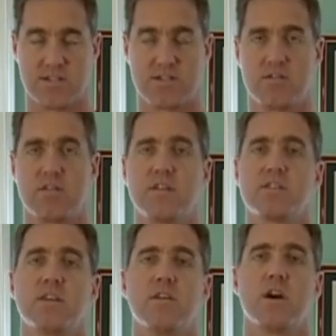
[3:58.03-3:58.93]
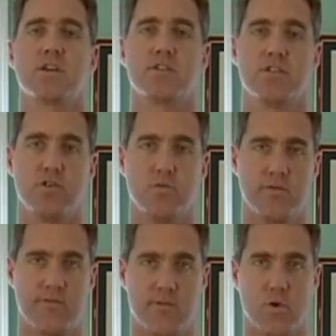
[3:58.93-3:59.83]
These are things that you actually do
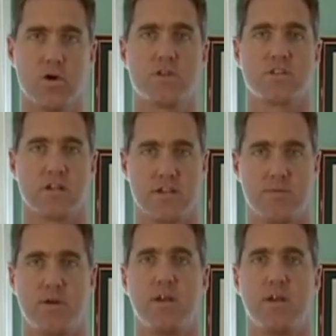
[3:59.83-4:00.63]
before sleep